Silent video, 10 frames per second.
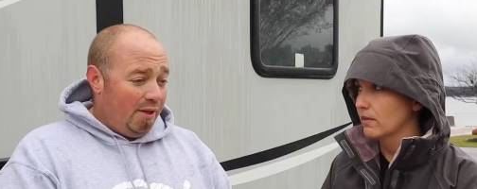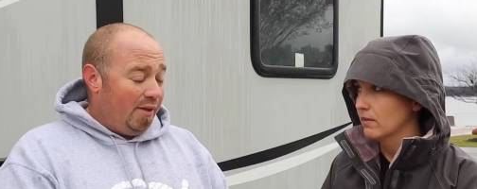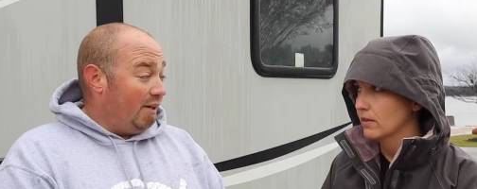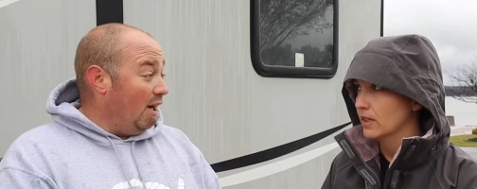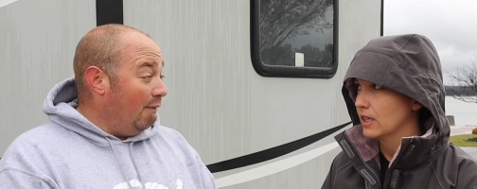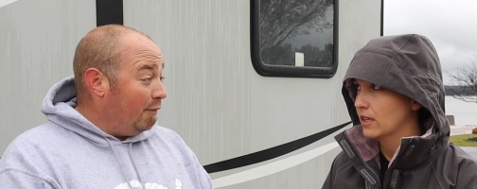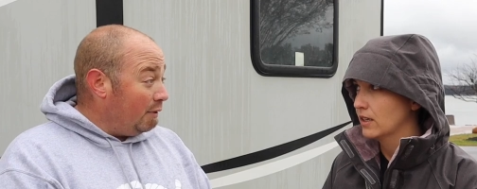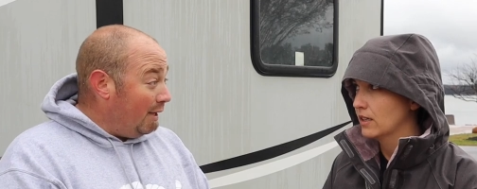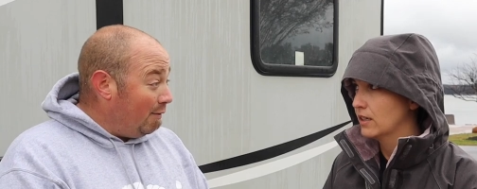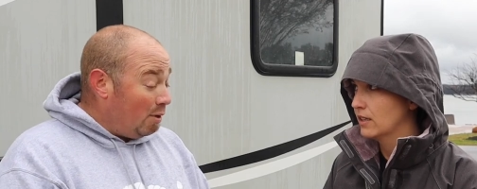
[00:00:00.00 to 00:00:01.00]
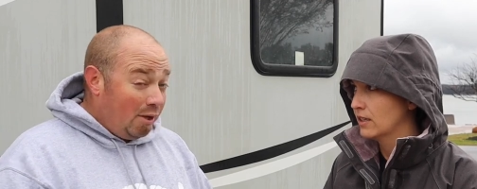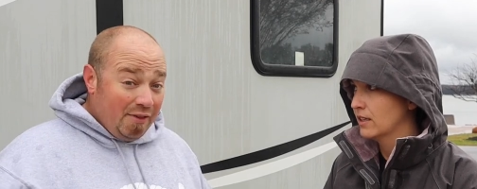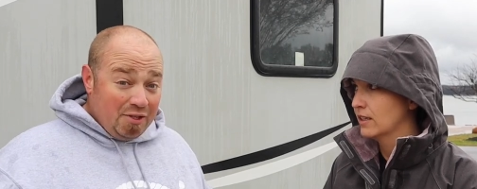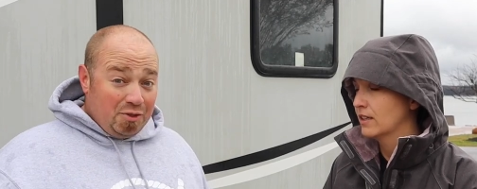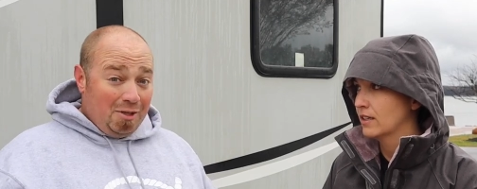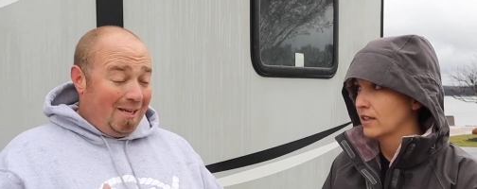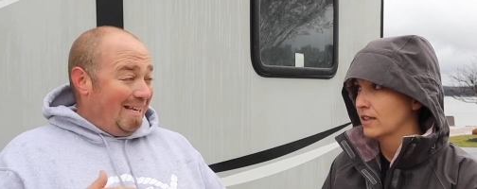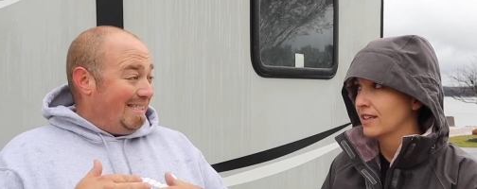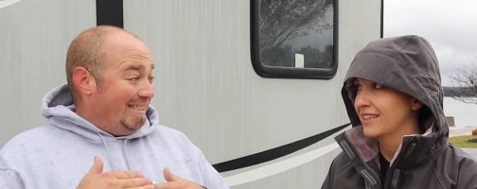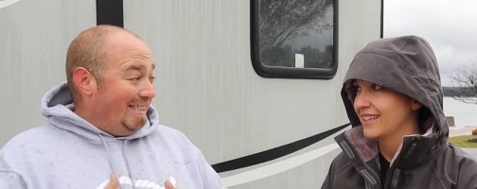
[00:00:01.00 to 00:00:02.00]
Speaker 1: the comfort level on this truck
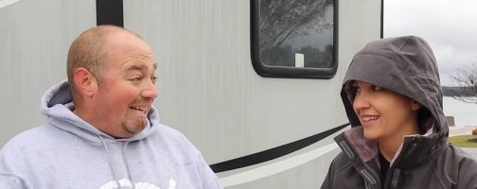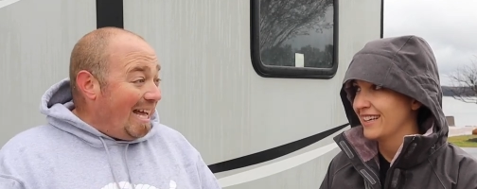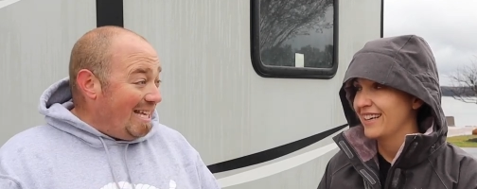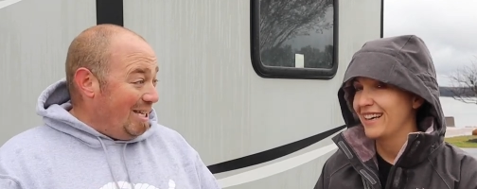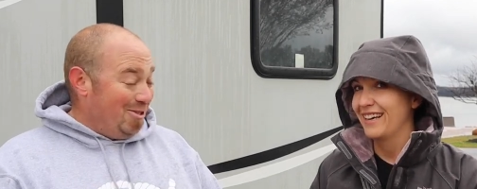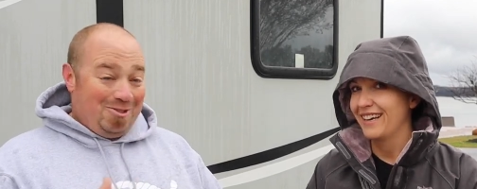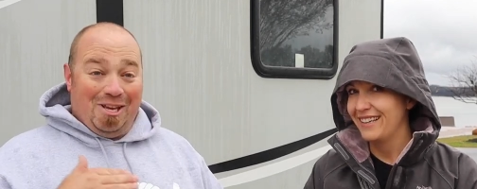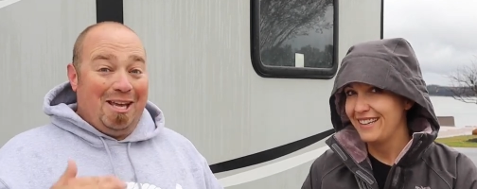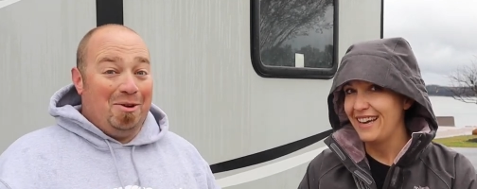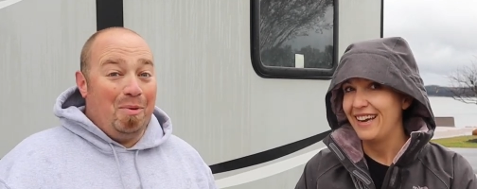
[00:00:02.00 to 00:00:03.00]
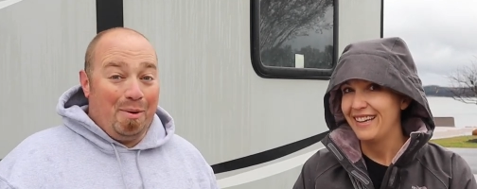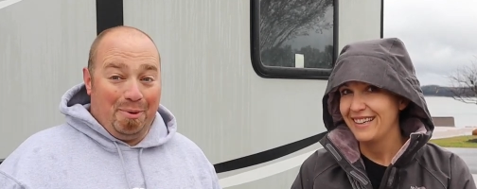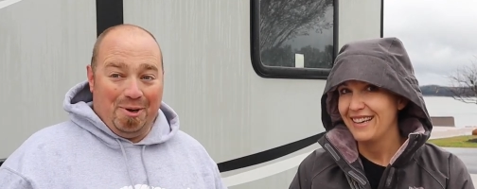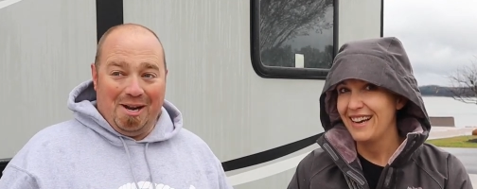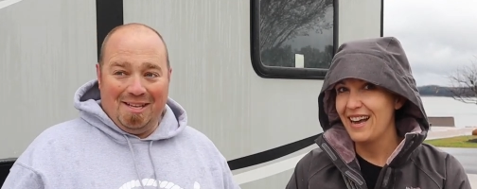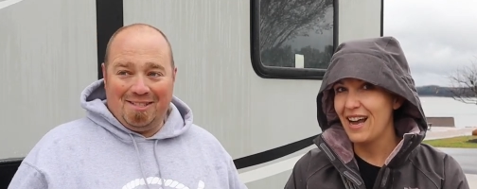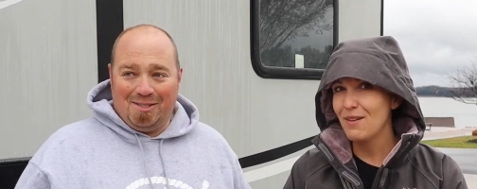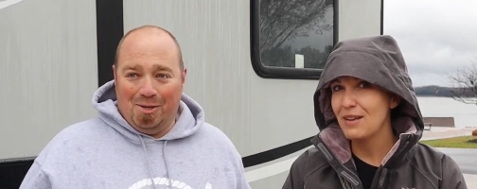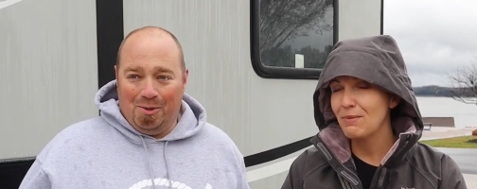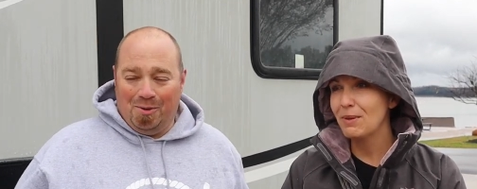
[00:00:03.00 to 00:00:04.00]
is light years ahead yeah. of where we're at. So.
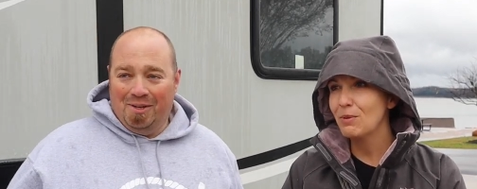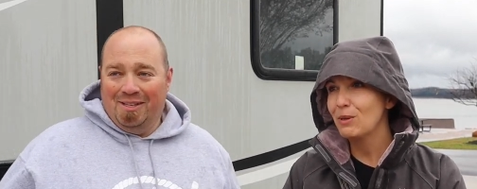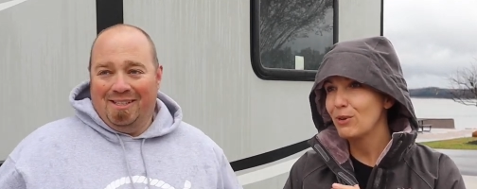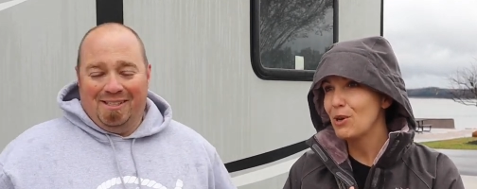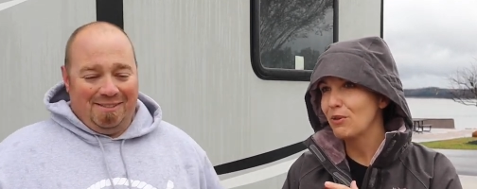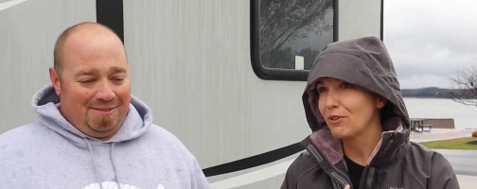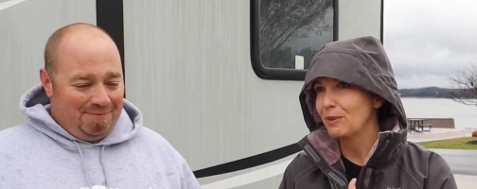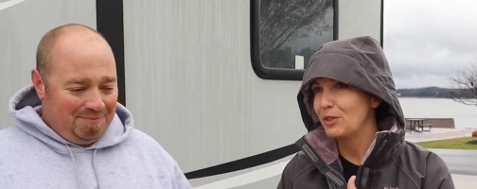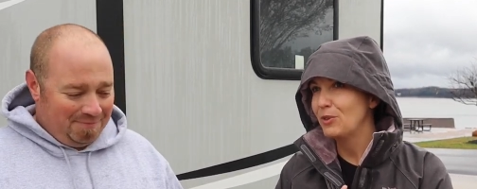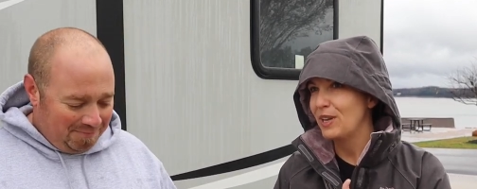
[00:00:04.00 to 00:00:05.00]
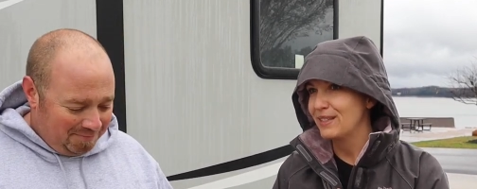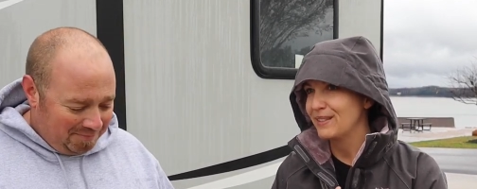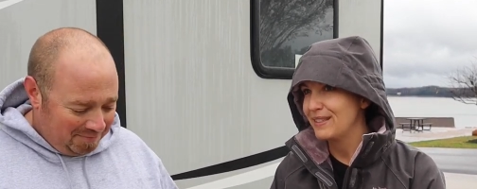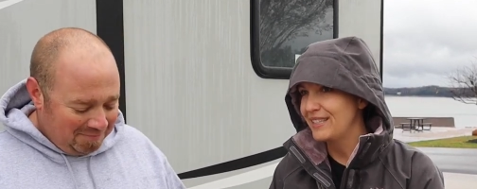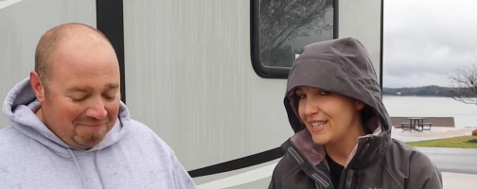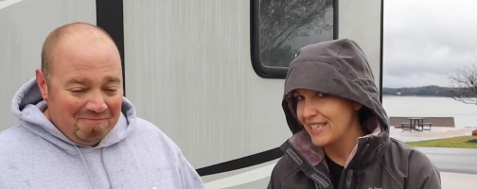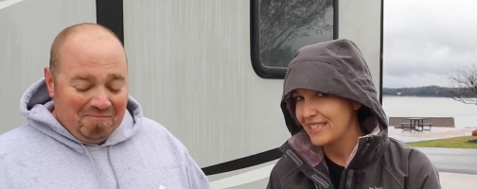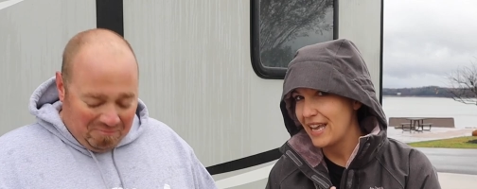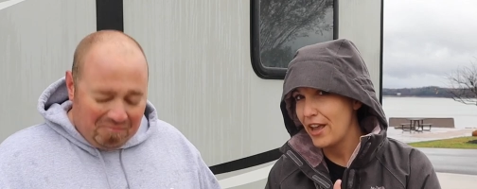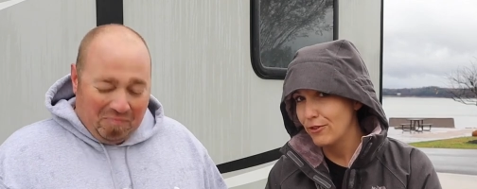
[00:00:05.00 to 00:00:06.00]
I mean, but
Speaker 2: we were going from a
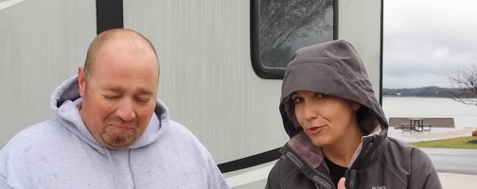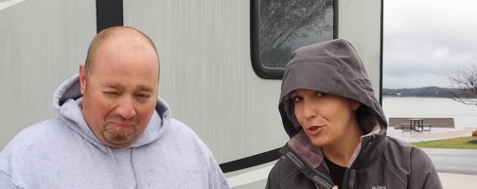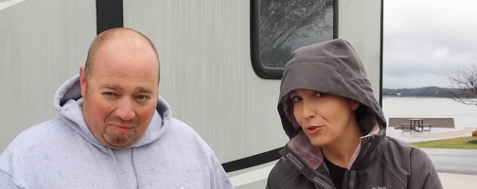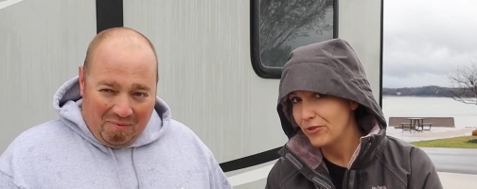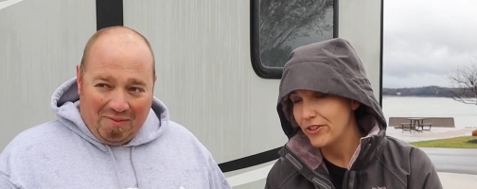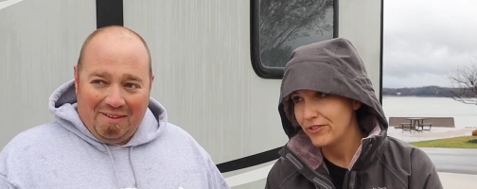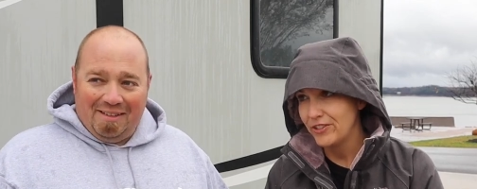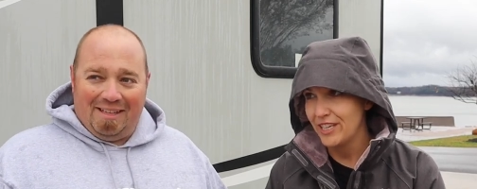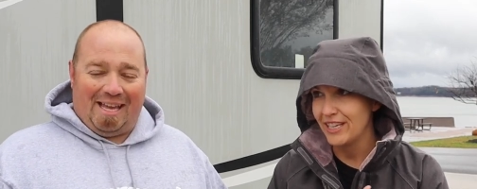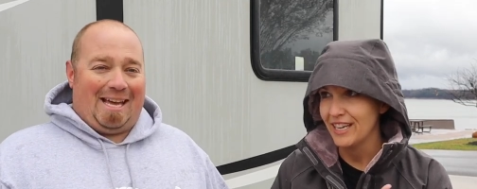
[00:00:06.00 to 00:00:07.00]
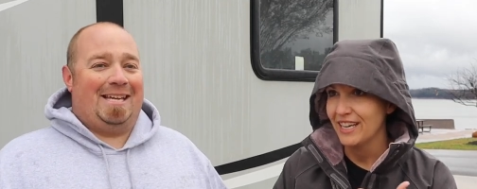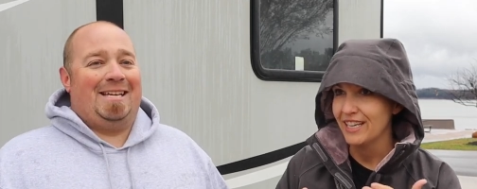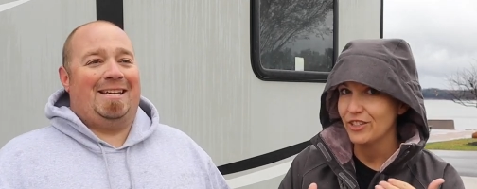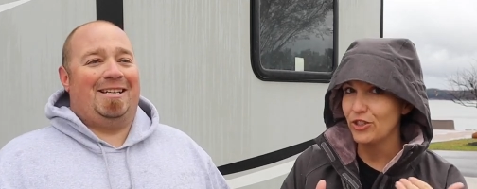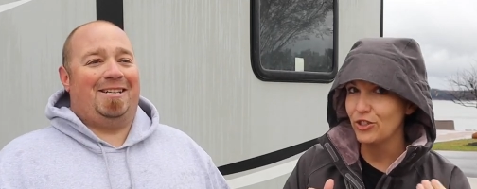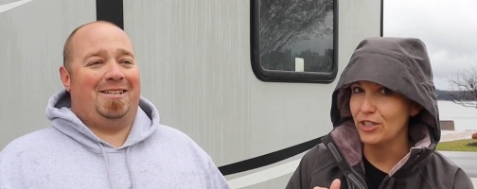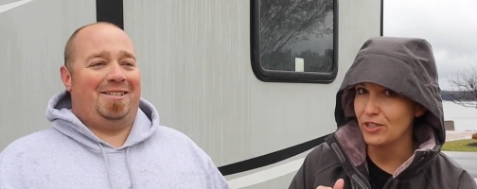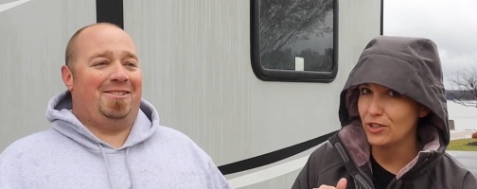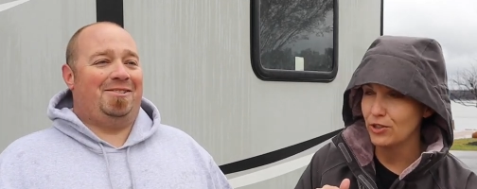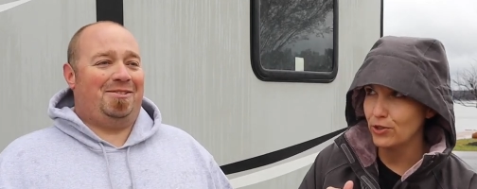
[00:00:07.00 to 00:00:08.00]
2006 F250 yeah. to the
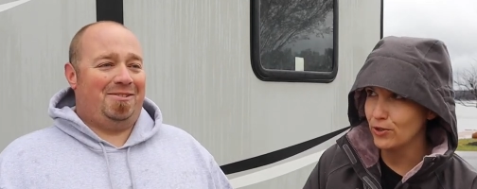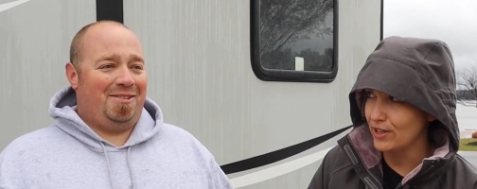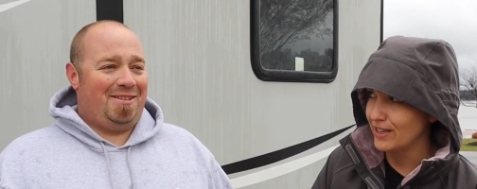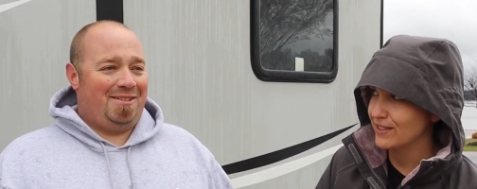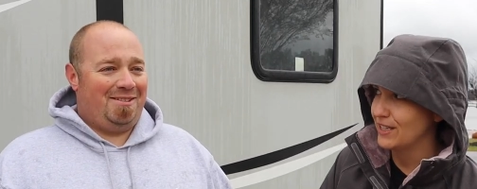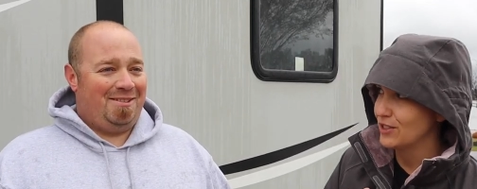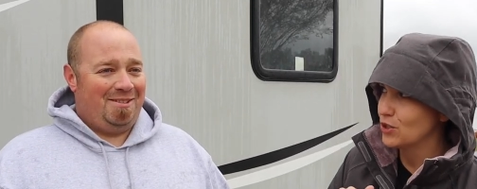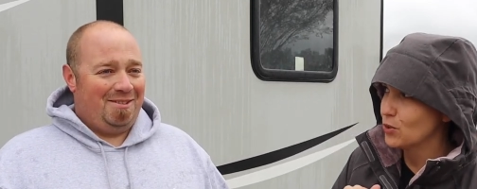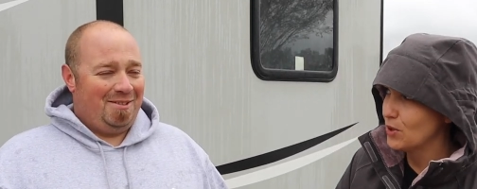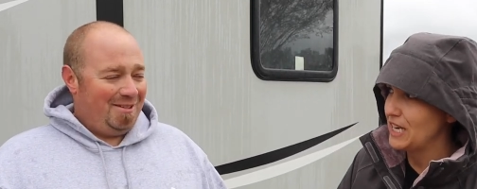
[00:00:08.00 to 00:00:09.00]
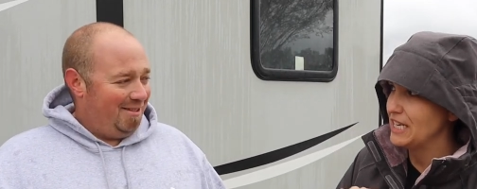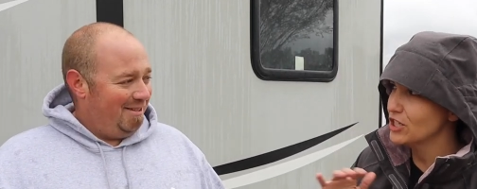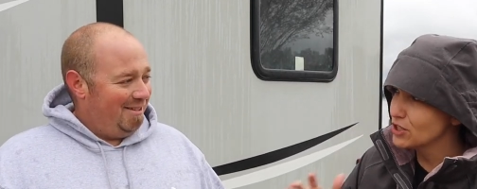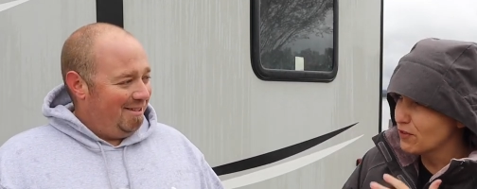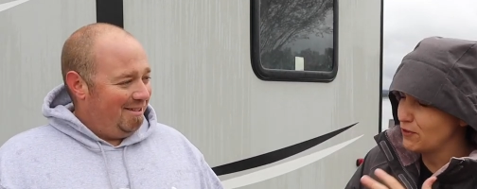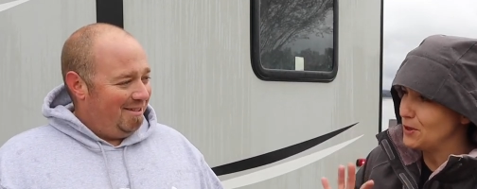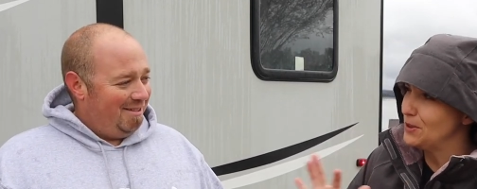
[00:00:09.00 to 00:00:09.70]
2020, just a few